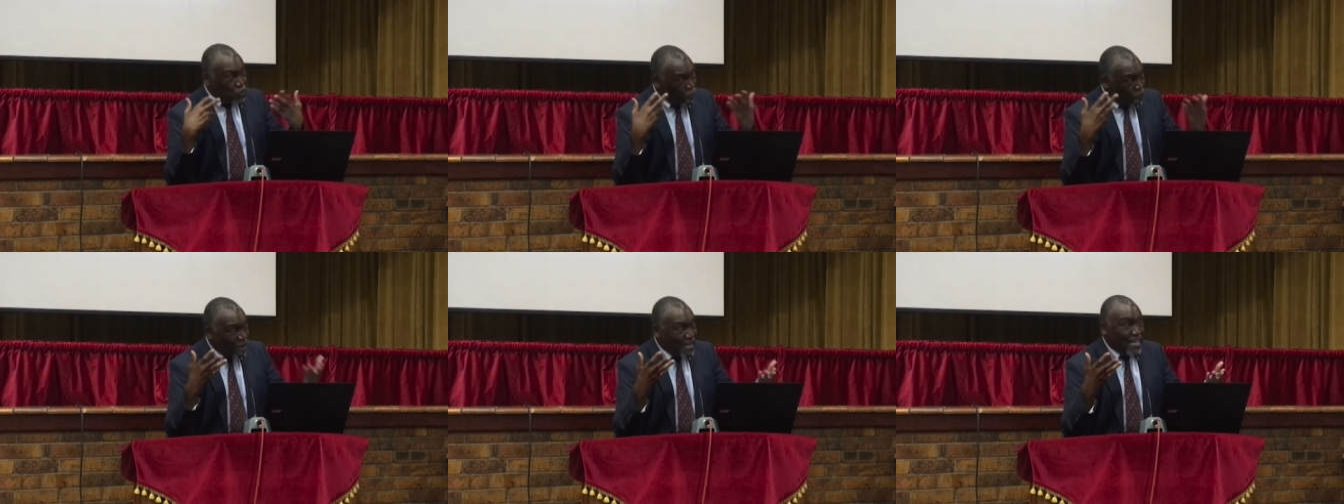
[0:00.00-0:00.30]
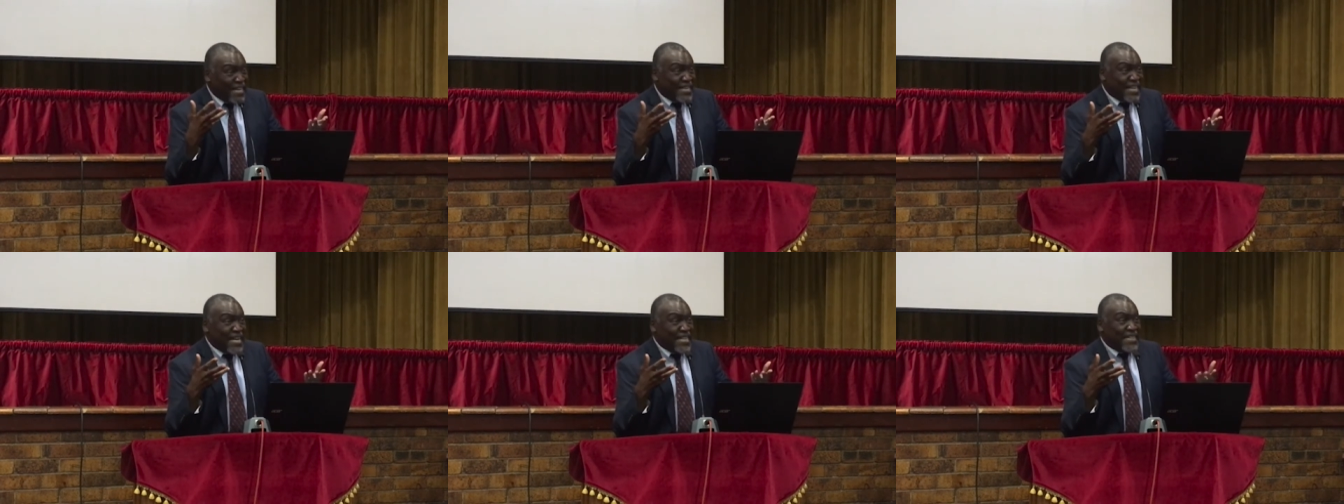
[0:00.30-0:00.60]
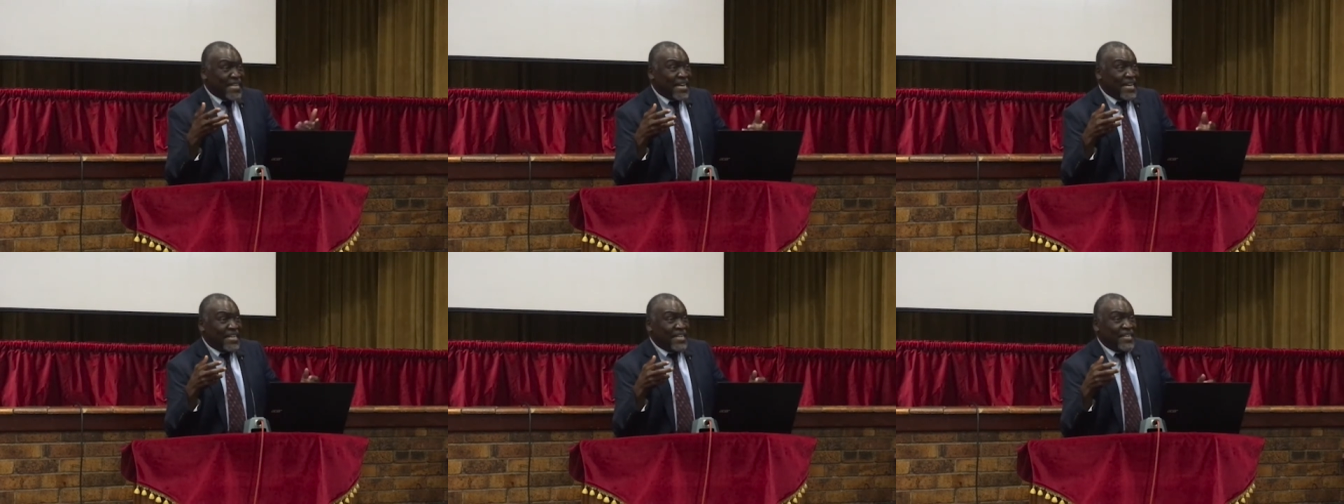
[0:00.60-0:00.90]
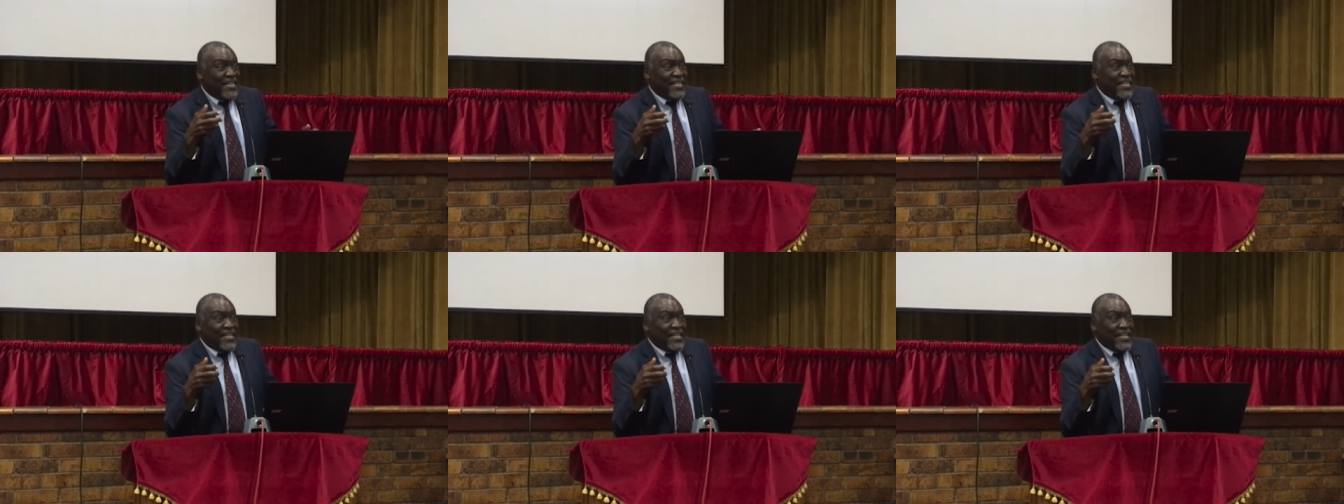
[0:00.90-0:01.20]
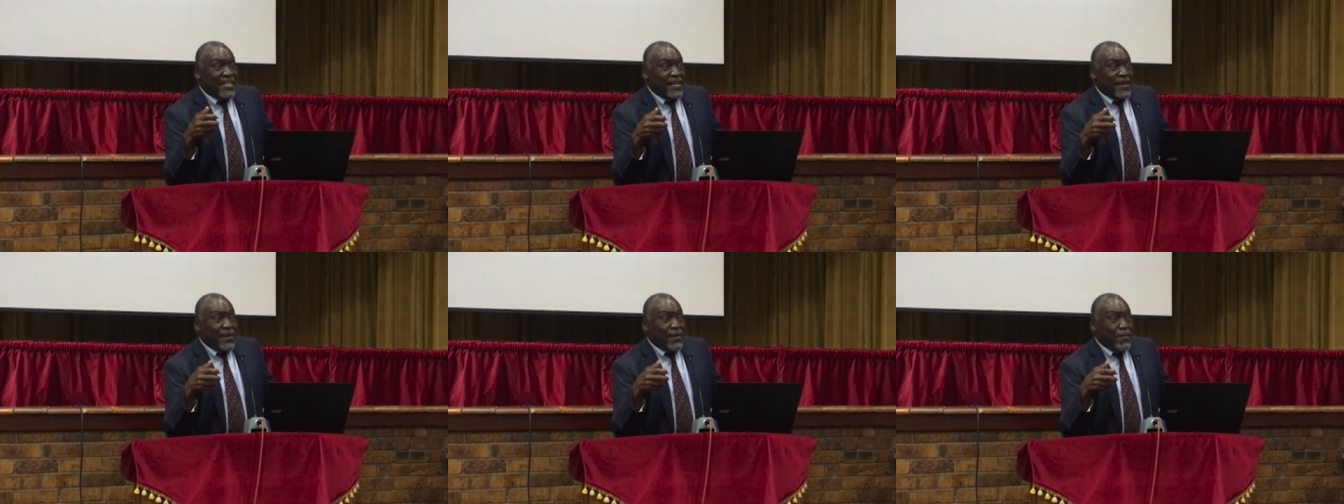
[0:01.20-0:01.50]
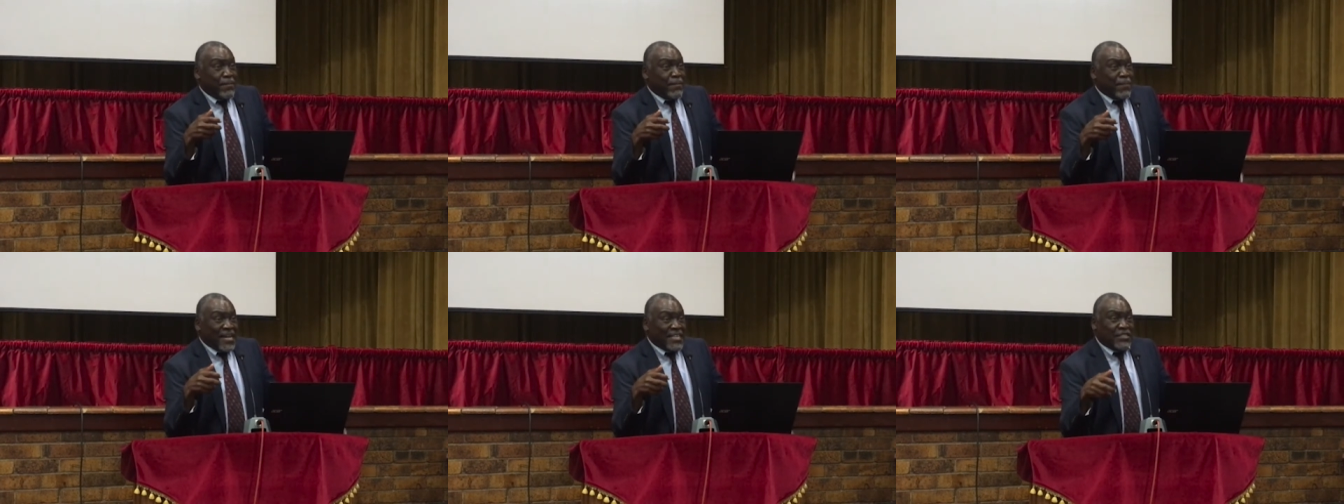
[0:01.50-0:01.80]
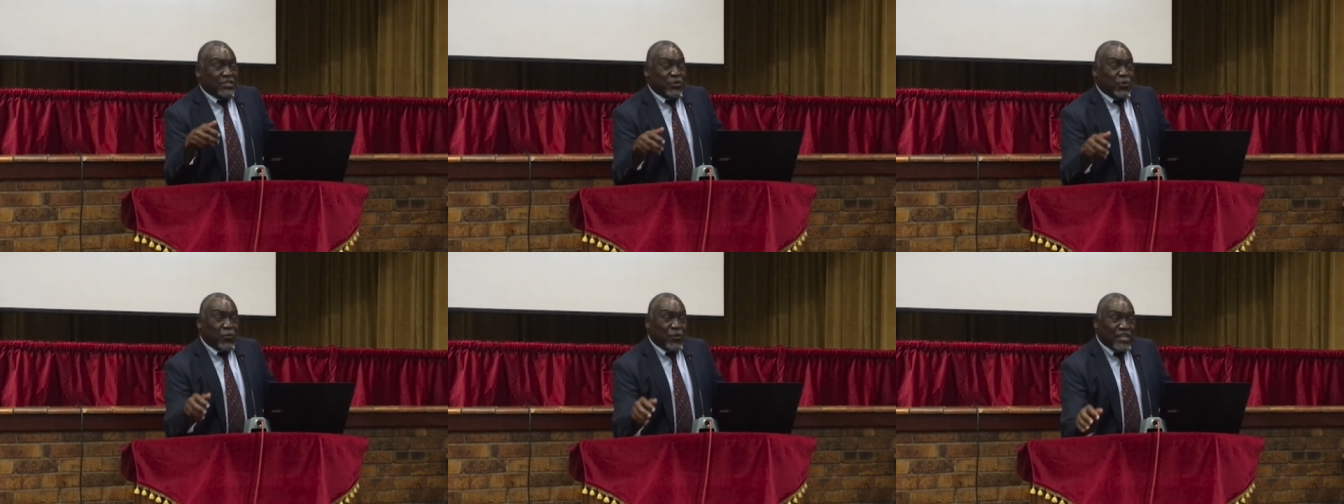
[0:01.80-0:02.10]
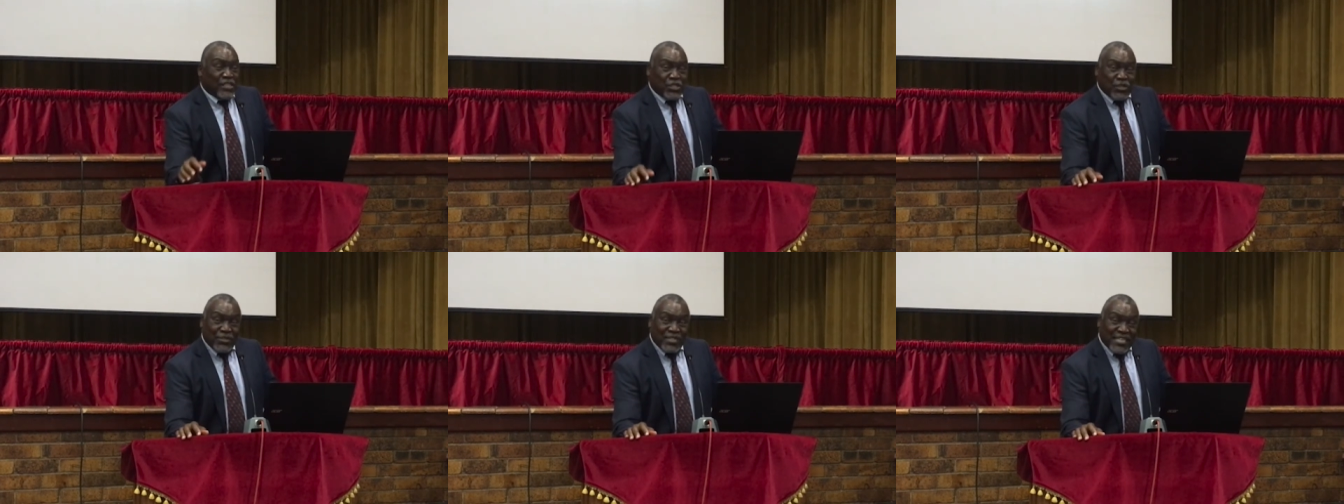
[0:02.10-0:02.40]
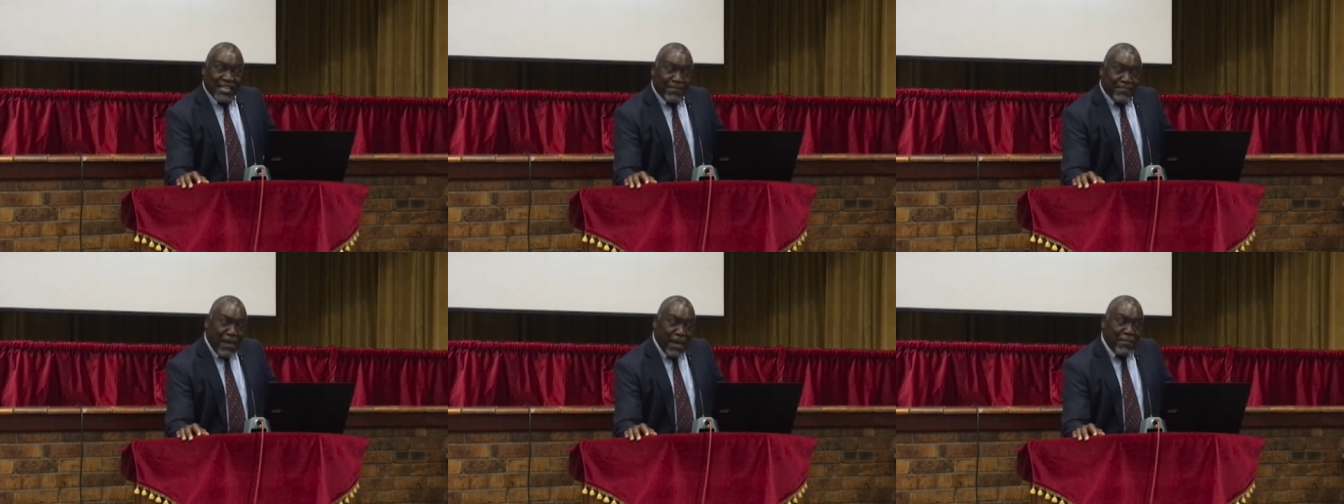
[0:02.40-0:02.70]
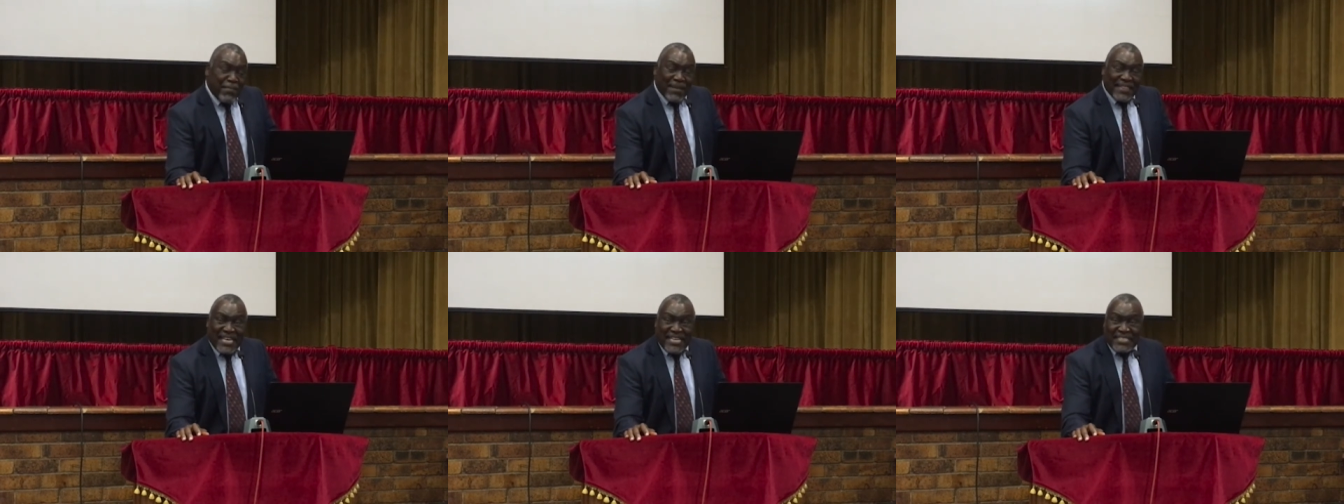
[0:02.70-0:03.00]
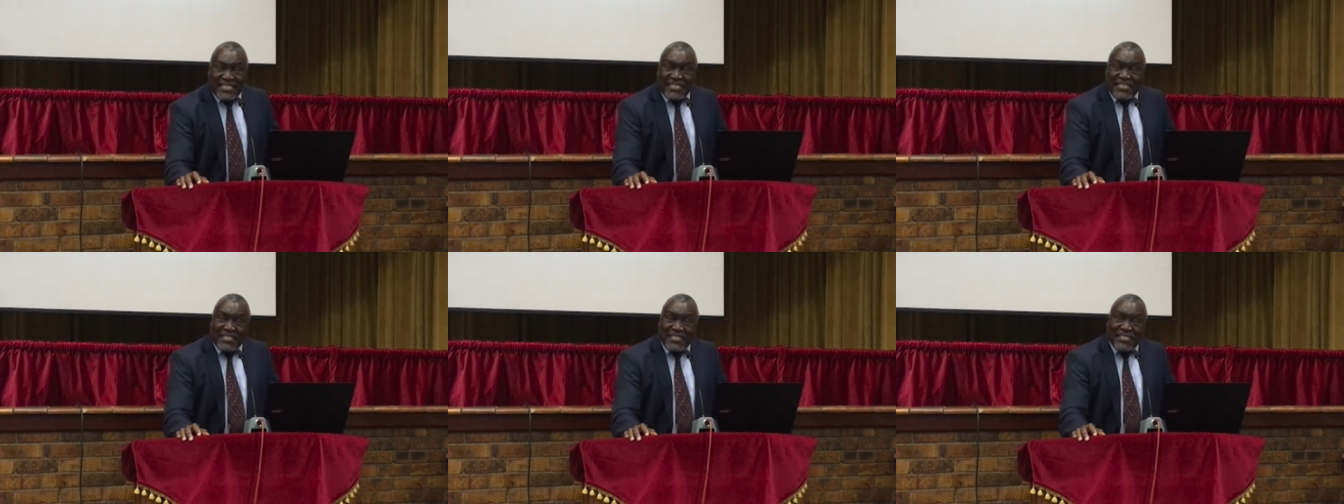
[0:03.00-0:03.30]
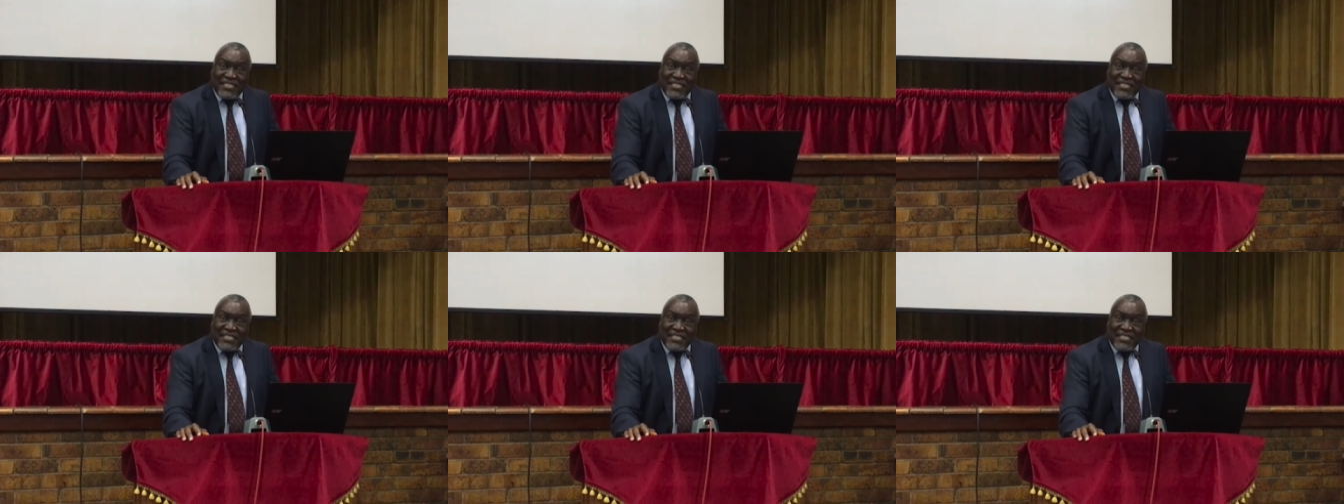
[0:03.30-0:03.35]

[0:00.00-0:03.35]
to one another. But we should remember that